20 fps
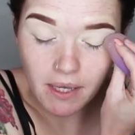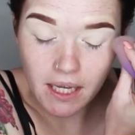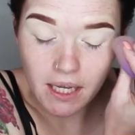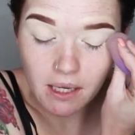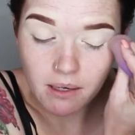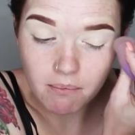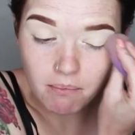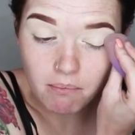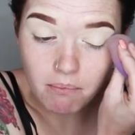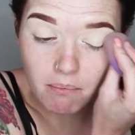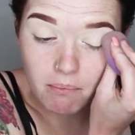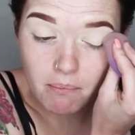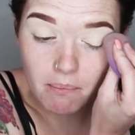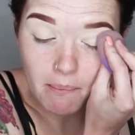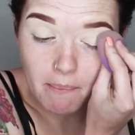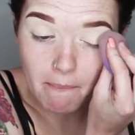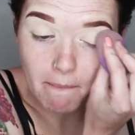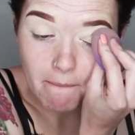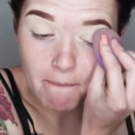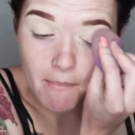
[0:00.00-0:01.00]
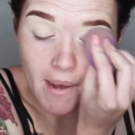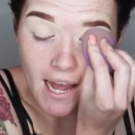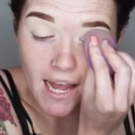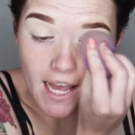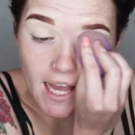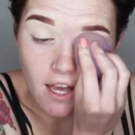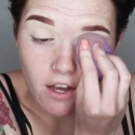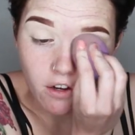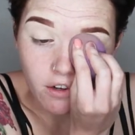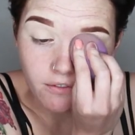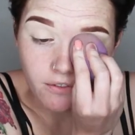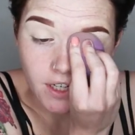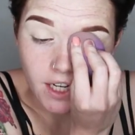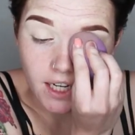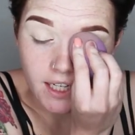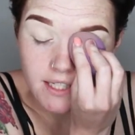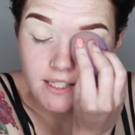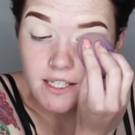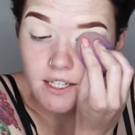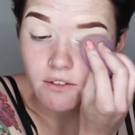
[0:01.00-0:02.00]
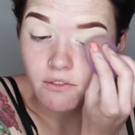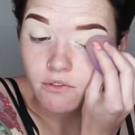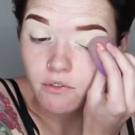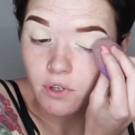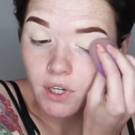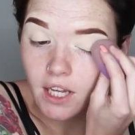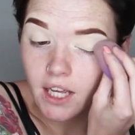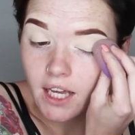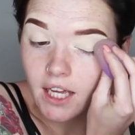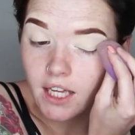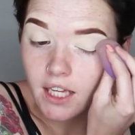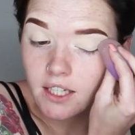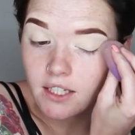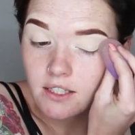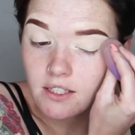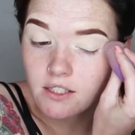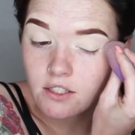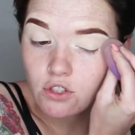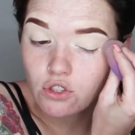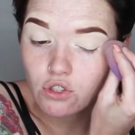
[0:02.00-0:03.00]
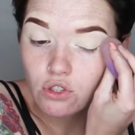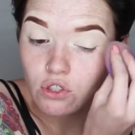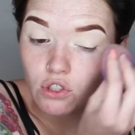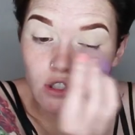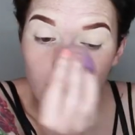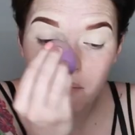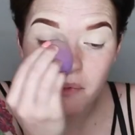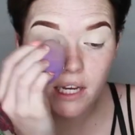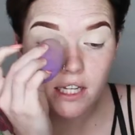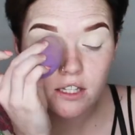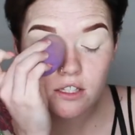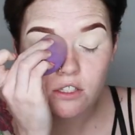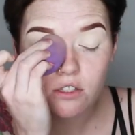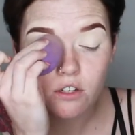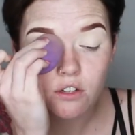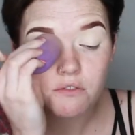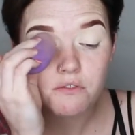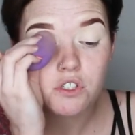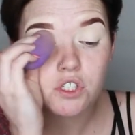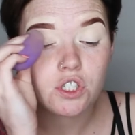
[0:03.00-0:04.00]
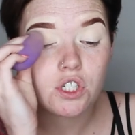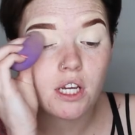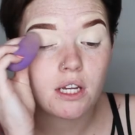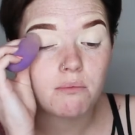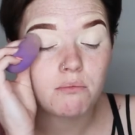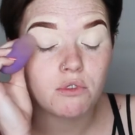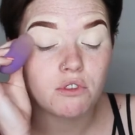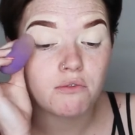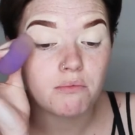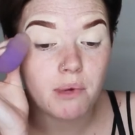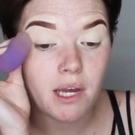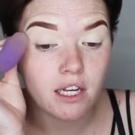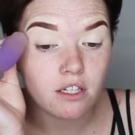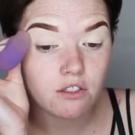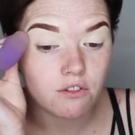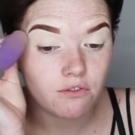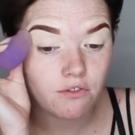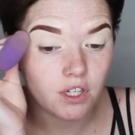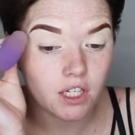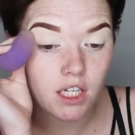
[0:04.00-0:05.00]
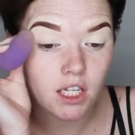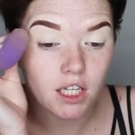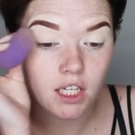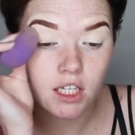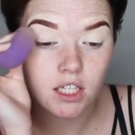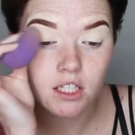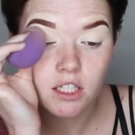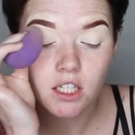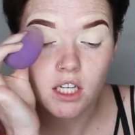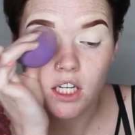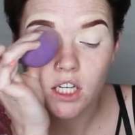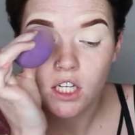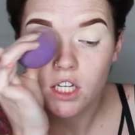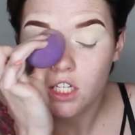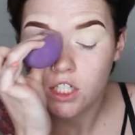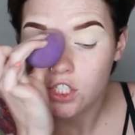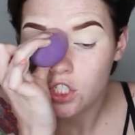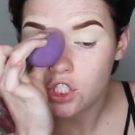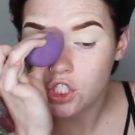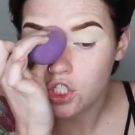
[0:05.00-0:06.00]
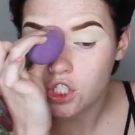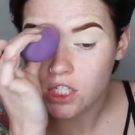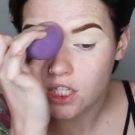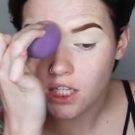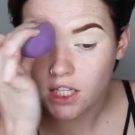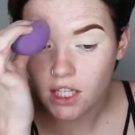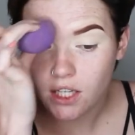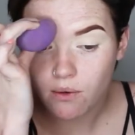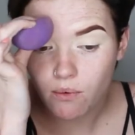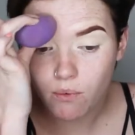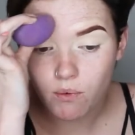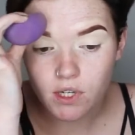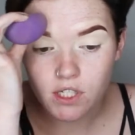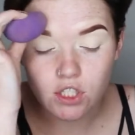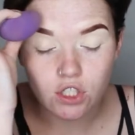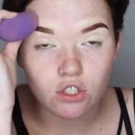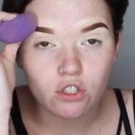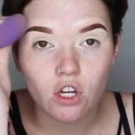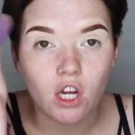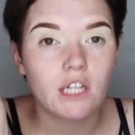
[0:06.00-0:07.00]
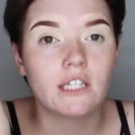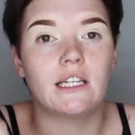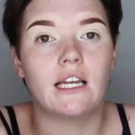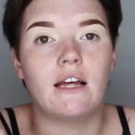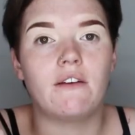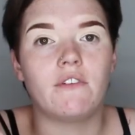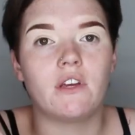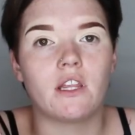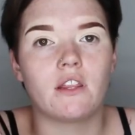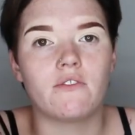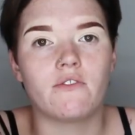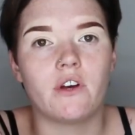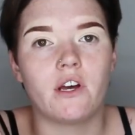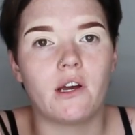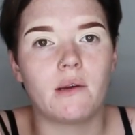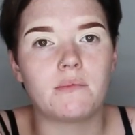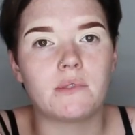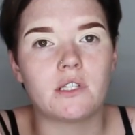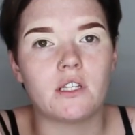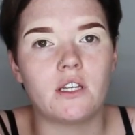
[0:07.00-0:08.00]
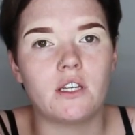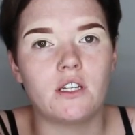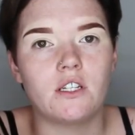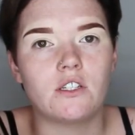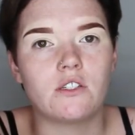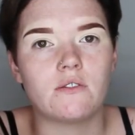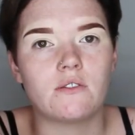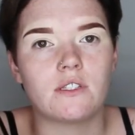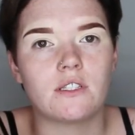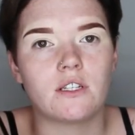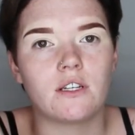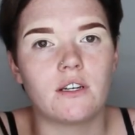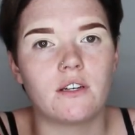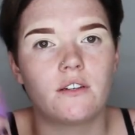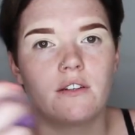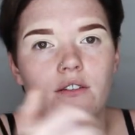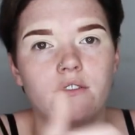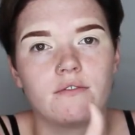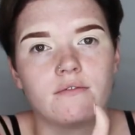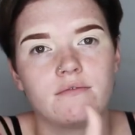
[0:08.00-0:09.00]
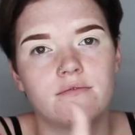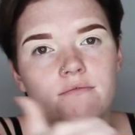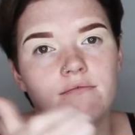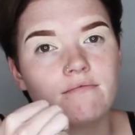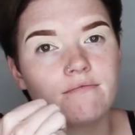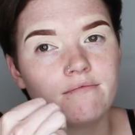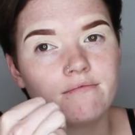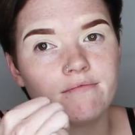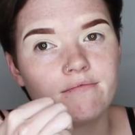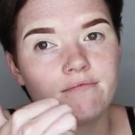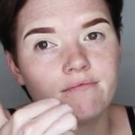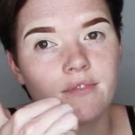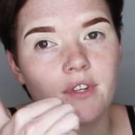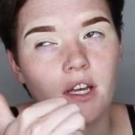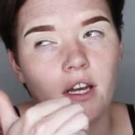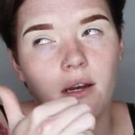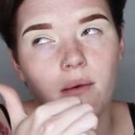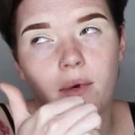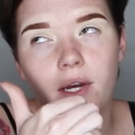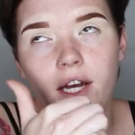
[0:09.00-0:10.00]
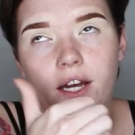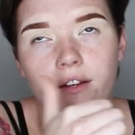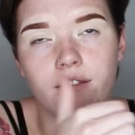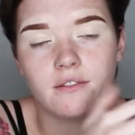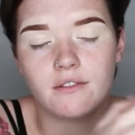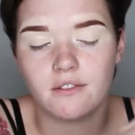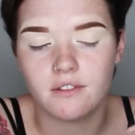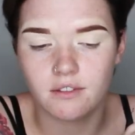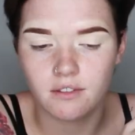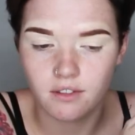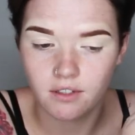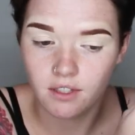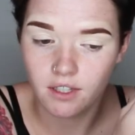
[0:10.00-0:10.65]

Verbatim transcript: In May of nineteen forty-eight, two months after she had moved back to Vereeniging, she was not loving the vibes there. She was like, I'm out.